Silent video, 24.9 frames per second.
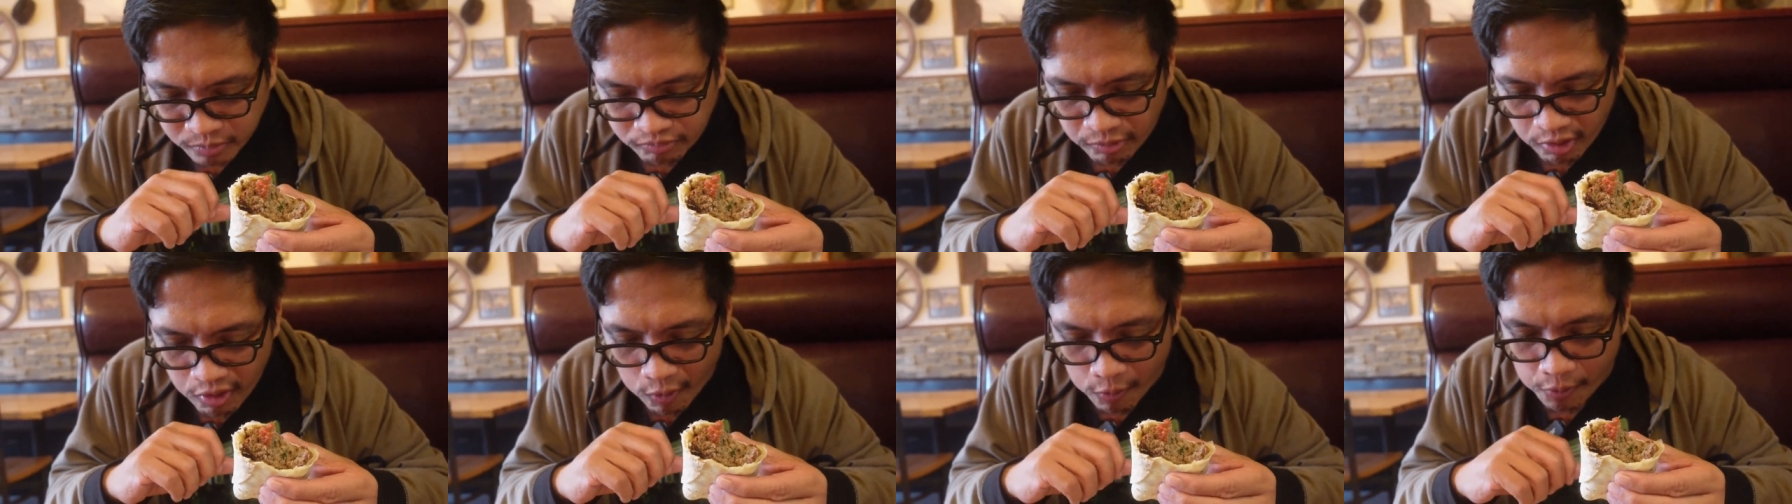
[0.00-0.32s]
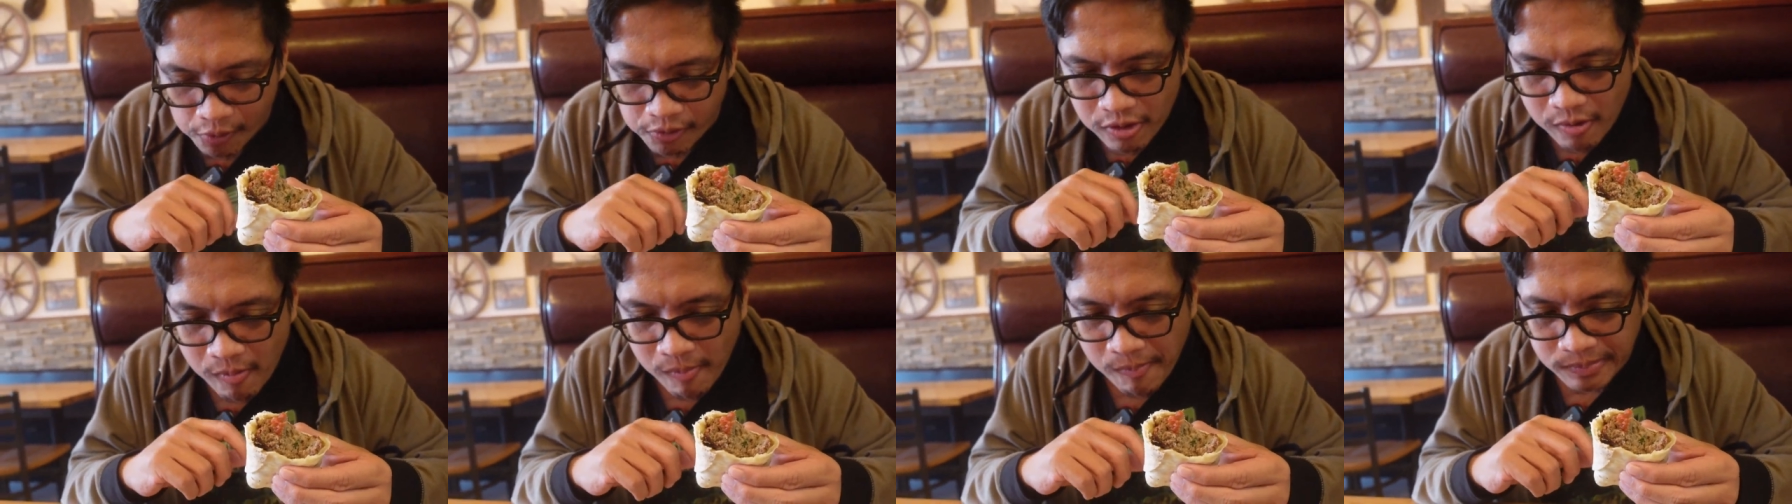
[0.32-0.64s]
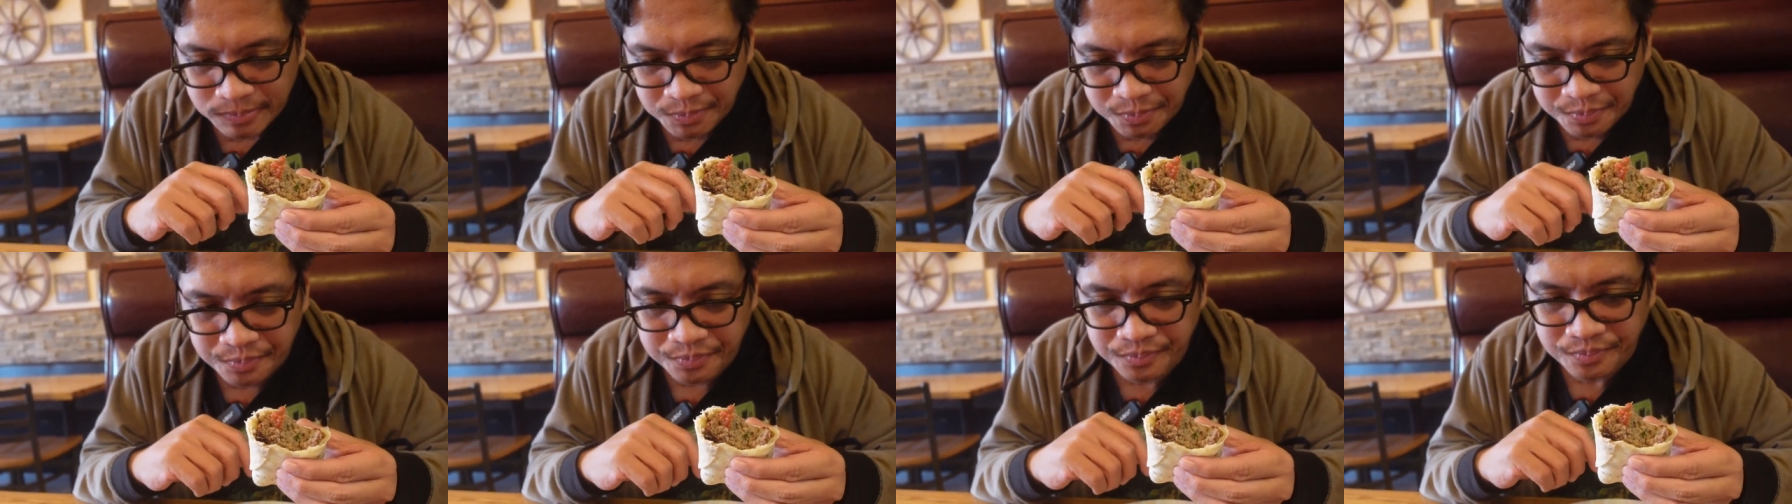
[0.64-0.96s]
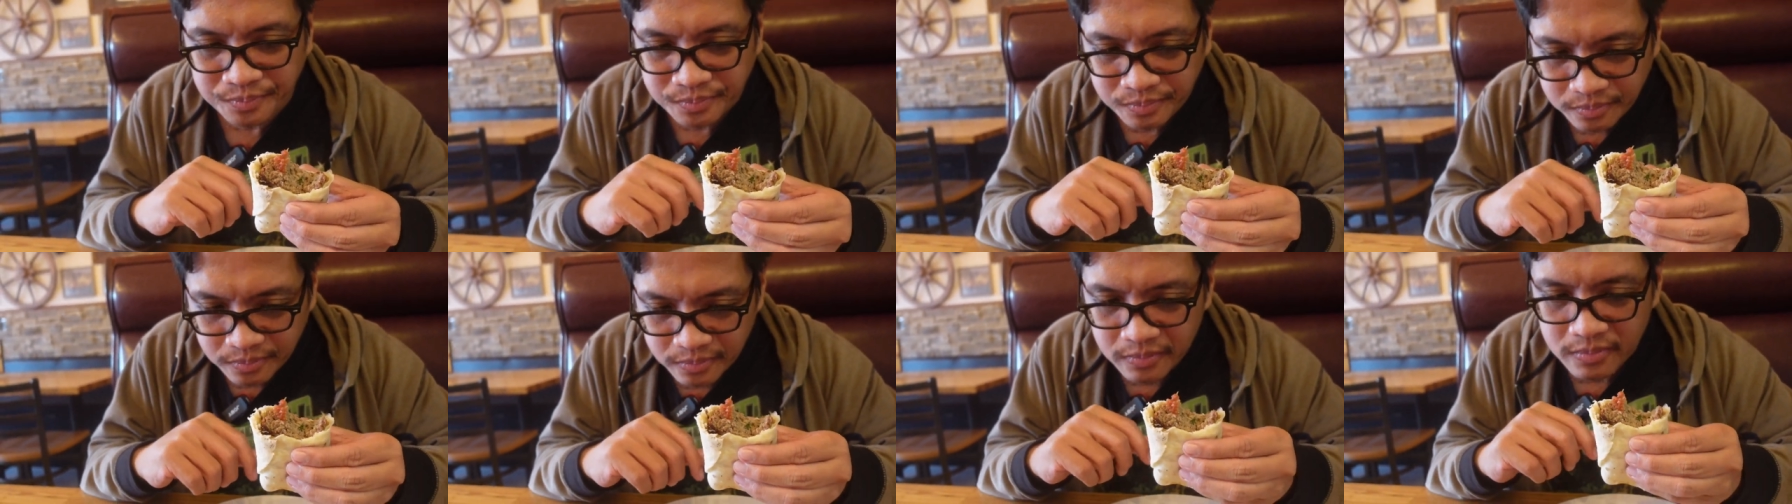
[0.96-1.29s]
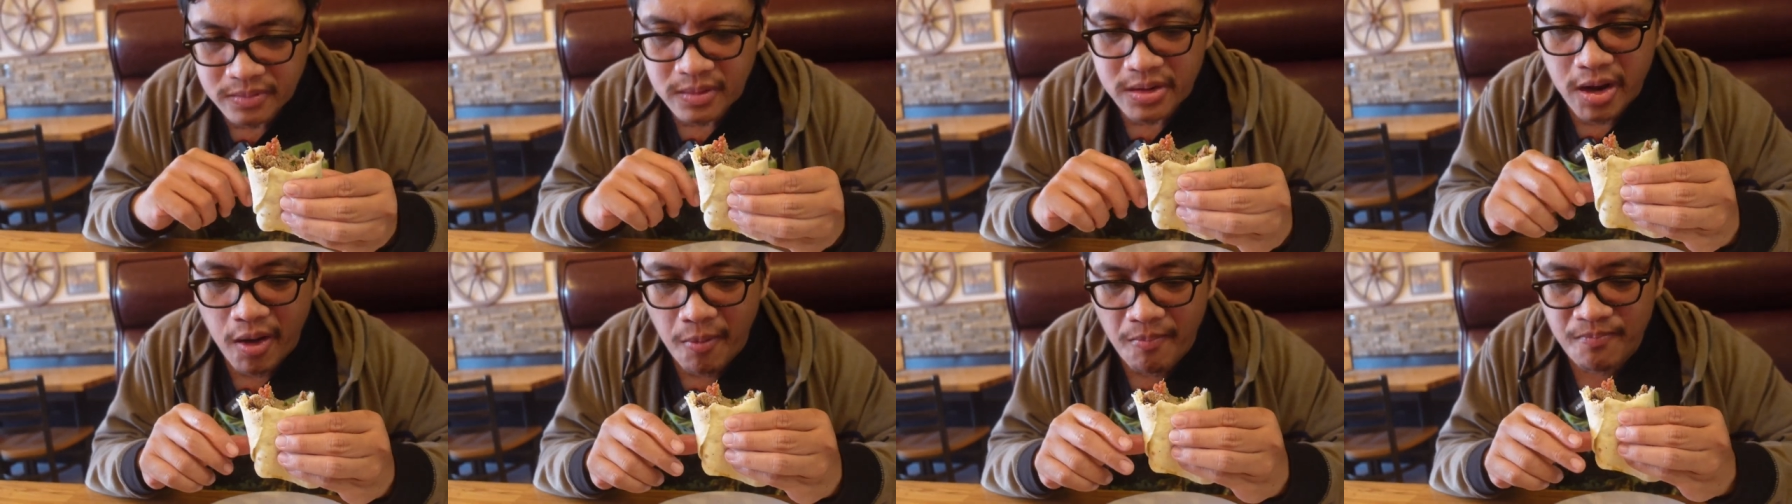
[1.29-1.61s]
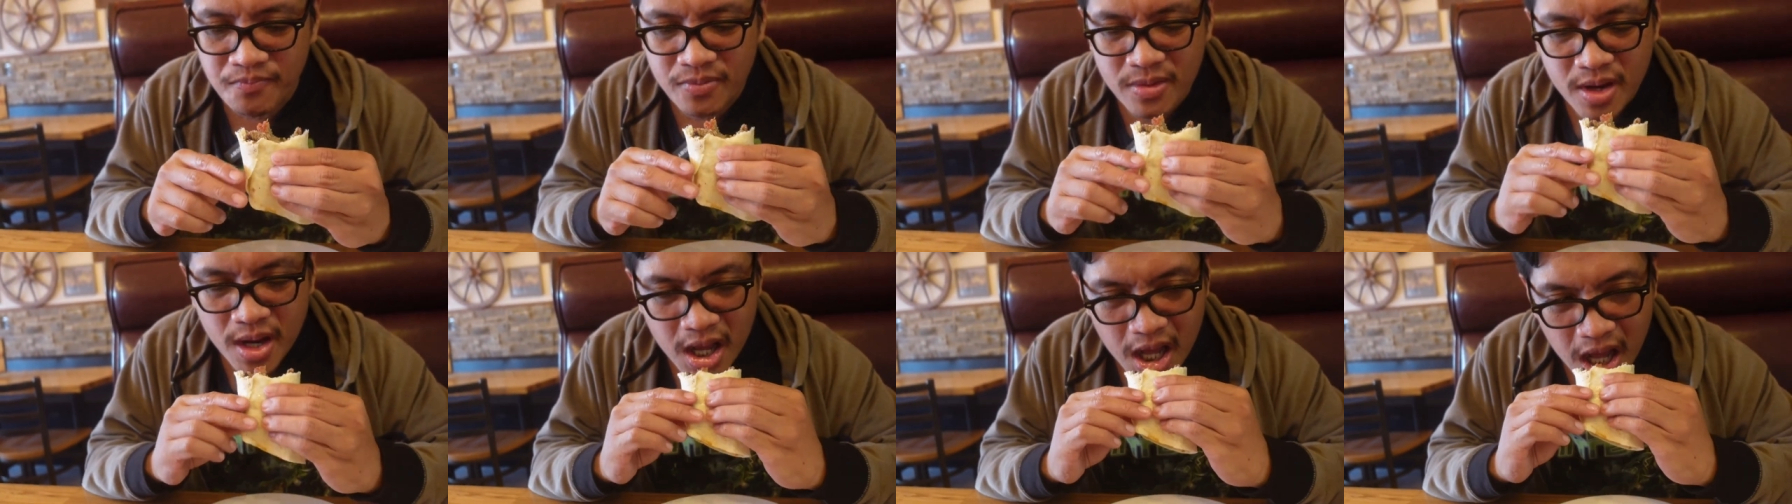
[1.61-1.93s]
That's a good. Uh, that's a good
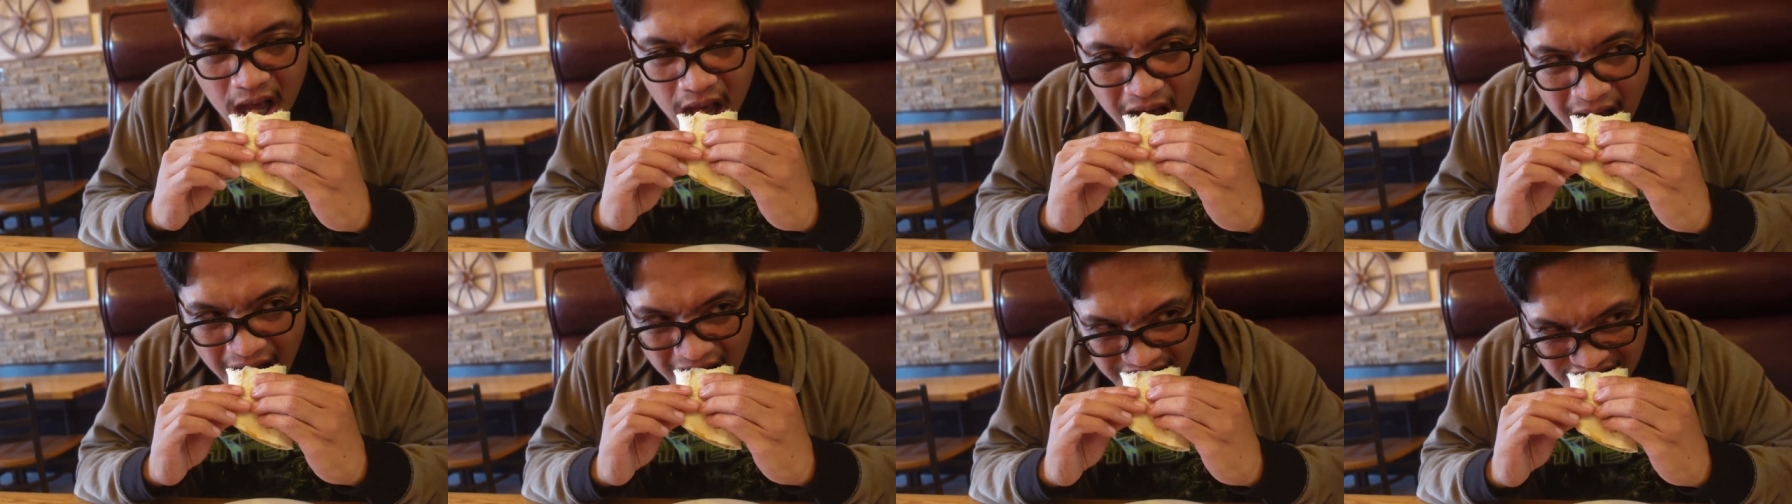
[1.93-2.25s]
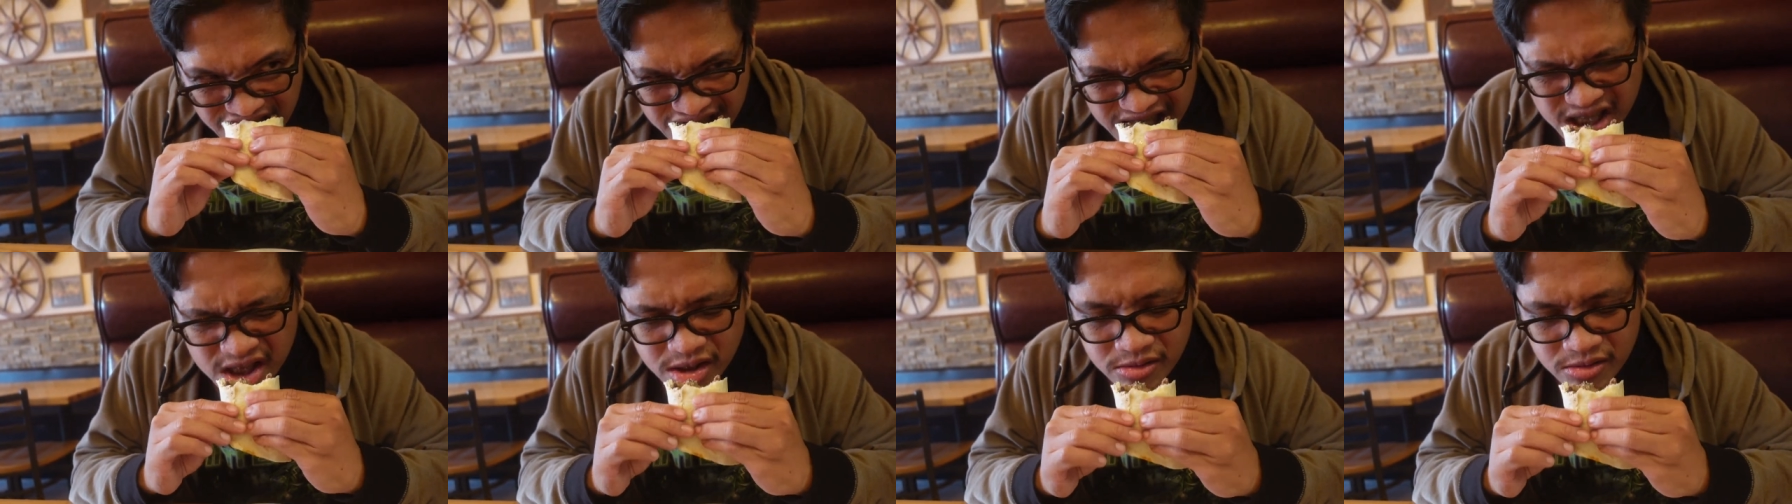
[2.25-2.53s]
amount of meat too.